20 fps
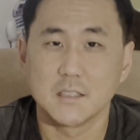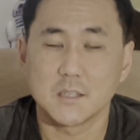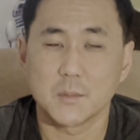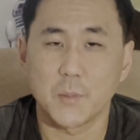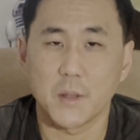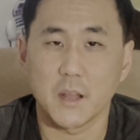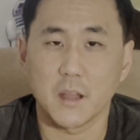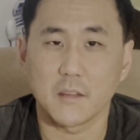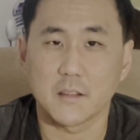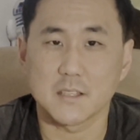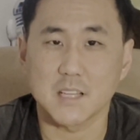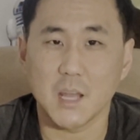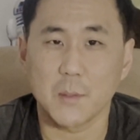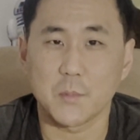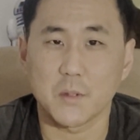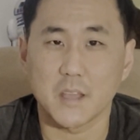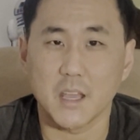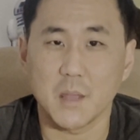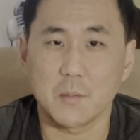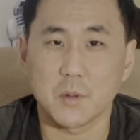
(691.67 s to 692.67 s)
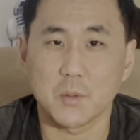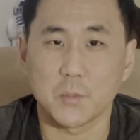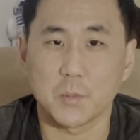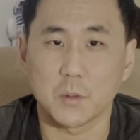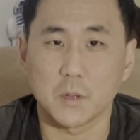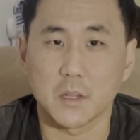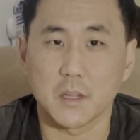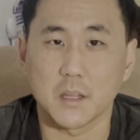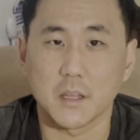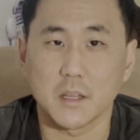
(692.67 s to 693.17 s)
depending on the type of game you're
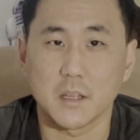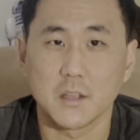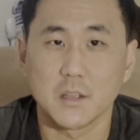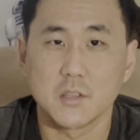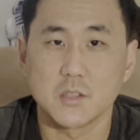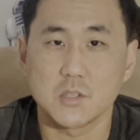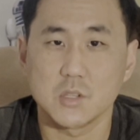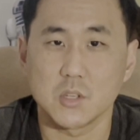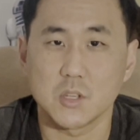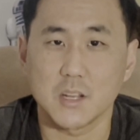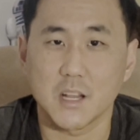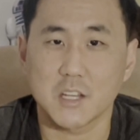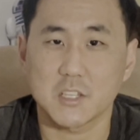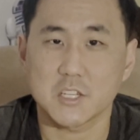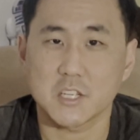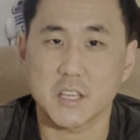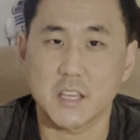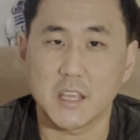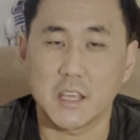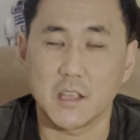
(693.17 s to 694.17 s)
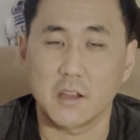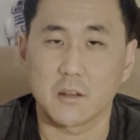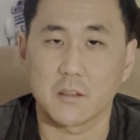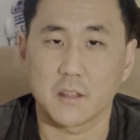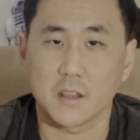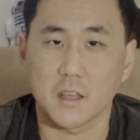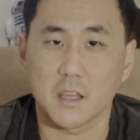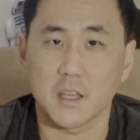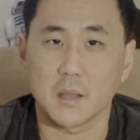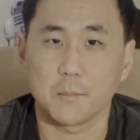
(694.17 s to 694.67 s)
playing, so you can actually hear the
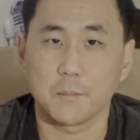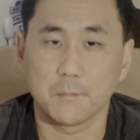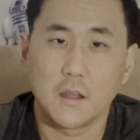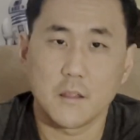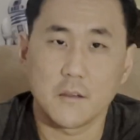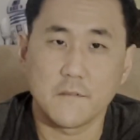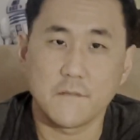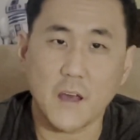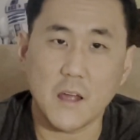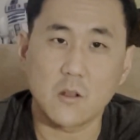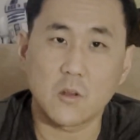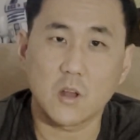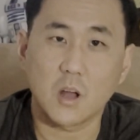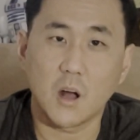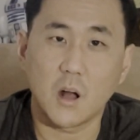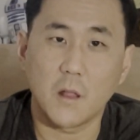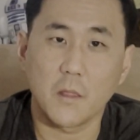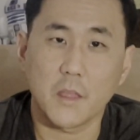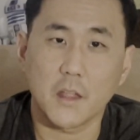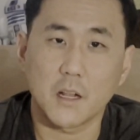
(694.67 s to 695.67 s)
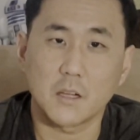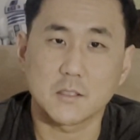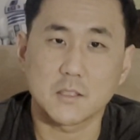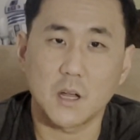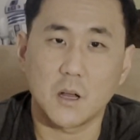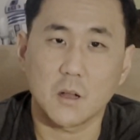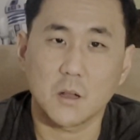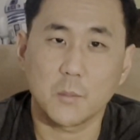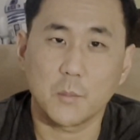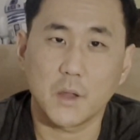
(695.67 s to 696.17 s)
game. And the final con that I'll
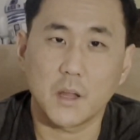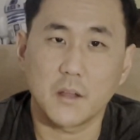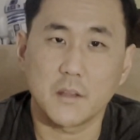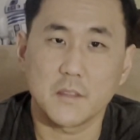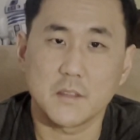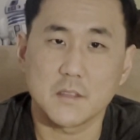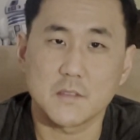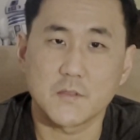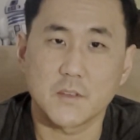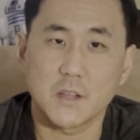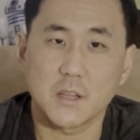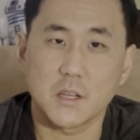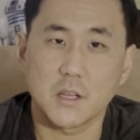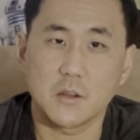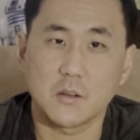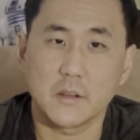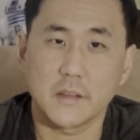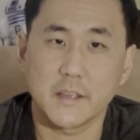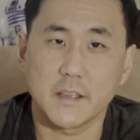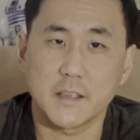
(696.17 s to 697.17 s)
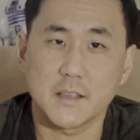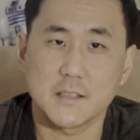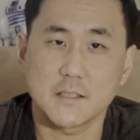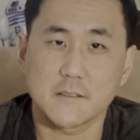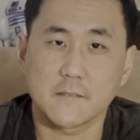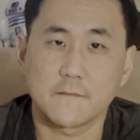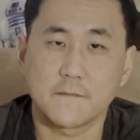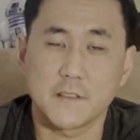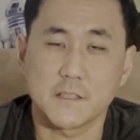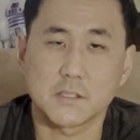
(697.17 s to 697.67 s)
talk about in this video is
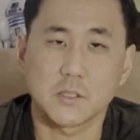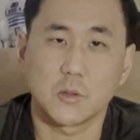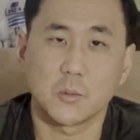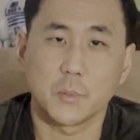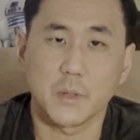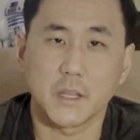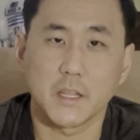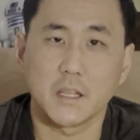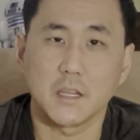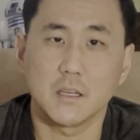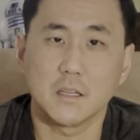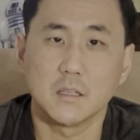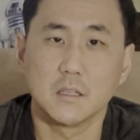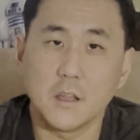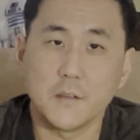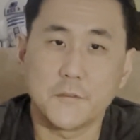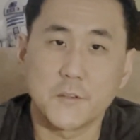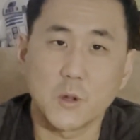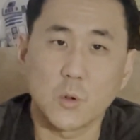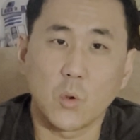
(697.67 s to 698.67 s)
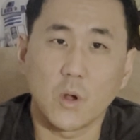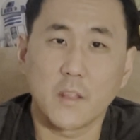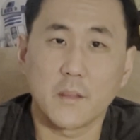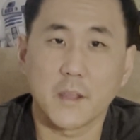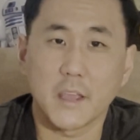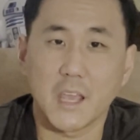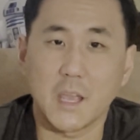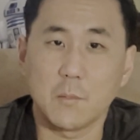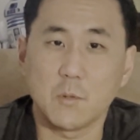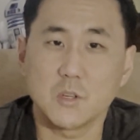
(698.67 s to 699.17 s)
physical media. If you're one of
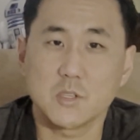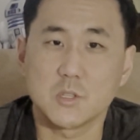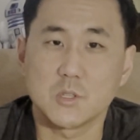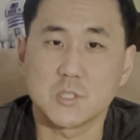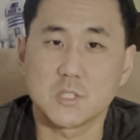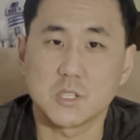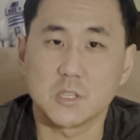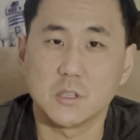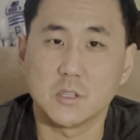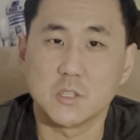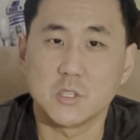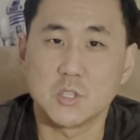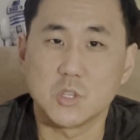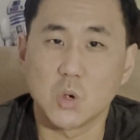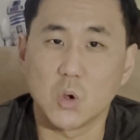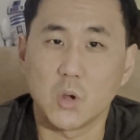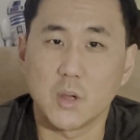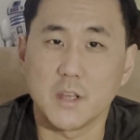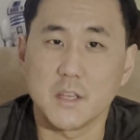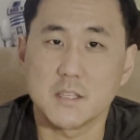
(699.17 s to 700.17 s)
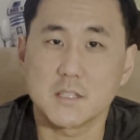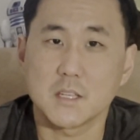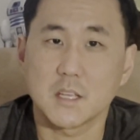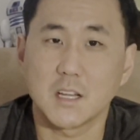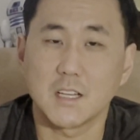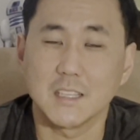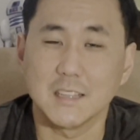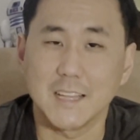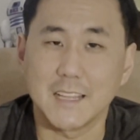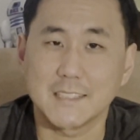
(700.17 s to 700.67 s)
the gamers who still enjoys
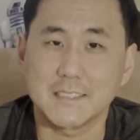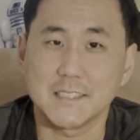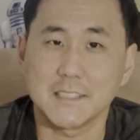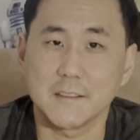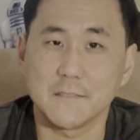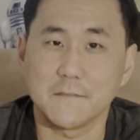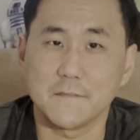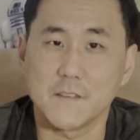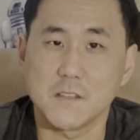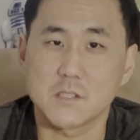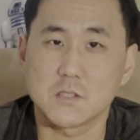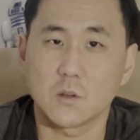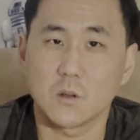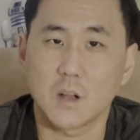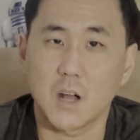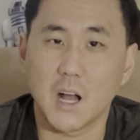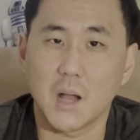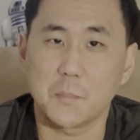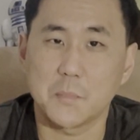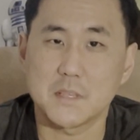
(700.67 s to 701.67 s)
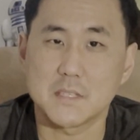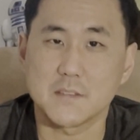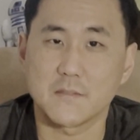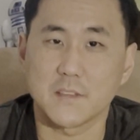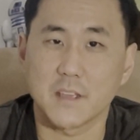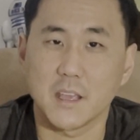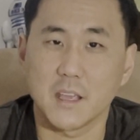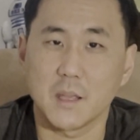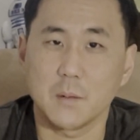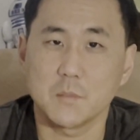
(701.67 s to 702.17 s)
collecting the physical copies of
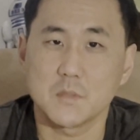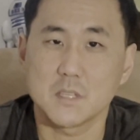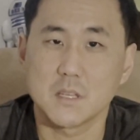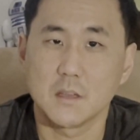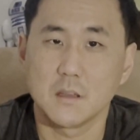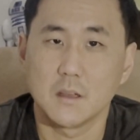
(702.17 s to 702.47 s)
games,